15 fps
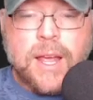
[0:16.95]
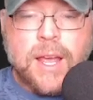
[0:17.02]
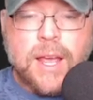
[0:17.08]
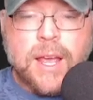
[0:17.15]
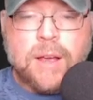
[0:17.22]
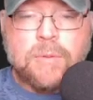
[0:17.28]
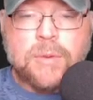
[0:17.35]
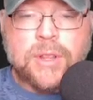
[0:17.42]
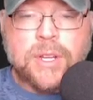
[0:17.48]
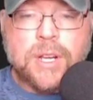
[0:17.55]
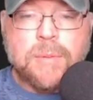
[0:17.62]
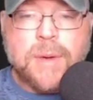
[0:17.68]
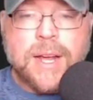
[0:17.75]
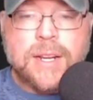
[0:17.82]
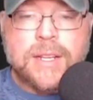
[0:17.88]
And with the
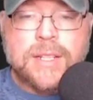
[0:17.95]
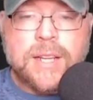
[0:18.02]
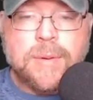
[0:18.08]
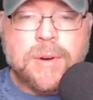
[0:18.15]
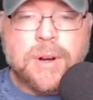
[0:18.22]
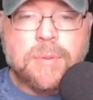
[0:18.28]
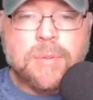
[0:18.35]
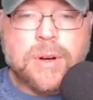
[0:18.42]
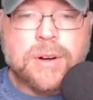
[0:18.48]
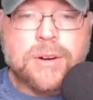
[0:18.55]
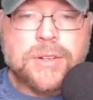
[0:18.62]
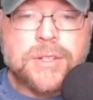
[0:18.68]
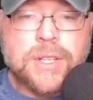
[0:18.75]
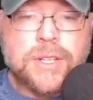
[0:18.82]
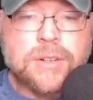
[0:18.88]
combined assignment
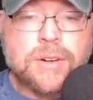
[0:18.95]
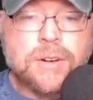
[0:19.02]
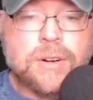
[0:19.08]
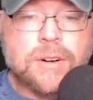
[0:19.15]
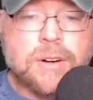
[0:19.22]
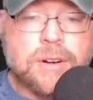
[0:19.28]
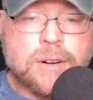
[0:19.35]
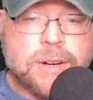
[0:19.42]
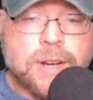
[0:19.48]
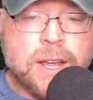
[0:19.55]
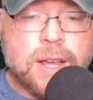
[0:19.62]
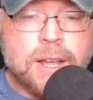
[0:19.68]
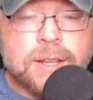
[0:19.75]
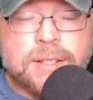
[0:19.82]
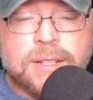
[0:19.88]
operators, these are
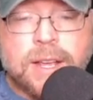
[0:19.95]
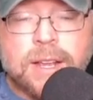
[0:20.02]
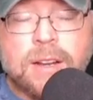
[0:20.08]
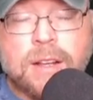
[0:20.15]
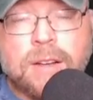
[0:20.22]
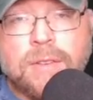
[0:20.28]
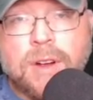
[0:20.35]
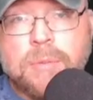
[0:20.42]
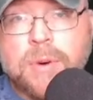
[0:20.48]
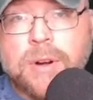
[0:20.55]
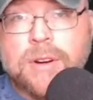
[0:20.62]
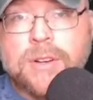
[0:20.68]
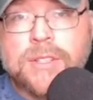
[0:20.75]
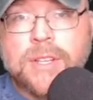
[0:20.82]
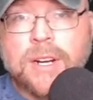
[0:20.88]
a set of
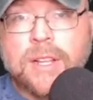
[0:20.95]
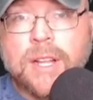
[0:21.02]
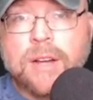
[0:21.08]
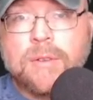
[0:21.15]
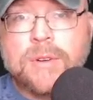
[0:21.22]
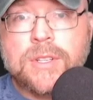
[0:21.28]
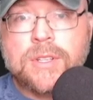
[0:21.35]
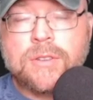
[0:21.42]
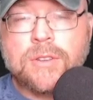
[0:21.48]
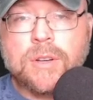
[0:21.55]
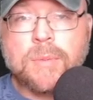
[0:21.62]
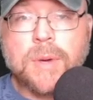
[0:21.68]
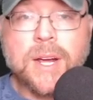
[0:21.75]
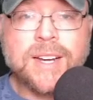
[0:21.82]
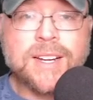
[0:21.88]
operators that allow us to
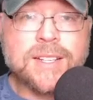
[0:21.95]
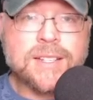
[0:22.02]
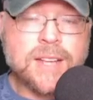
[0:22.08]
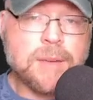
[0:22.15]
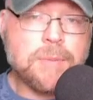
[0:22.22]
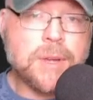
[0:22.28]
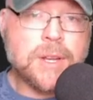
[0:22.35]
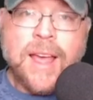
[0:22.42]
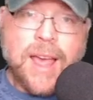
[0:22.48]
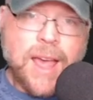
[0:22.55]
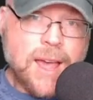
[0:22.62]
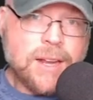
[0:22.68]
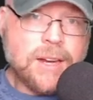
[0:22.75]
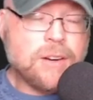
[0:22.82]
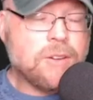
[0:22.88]
combine assignment
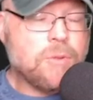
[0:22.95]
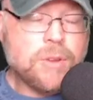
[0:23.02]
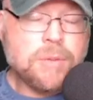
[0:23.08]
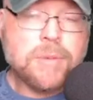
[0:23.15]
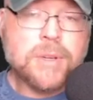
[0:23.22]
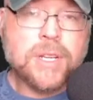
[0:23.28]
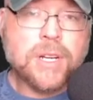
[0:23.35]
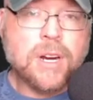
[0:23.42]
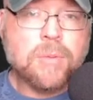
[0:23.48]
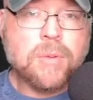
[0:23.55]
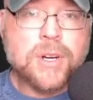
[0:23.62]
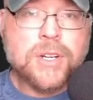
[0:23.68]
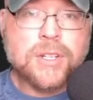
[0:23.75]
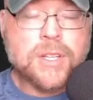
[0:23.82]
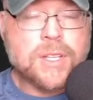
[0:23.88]
and an arithmetic
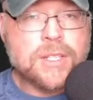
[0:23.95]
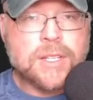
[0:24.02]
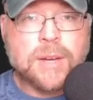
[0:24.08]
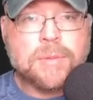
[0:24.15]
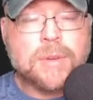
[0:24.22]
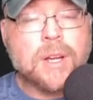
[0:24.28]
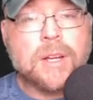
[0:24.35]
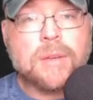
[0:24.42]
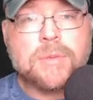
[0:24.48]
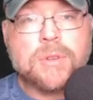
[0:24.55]
operation at the same time.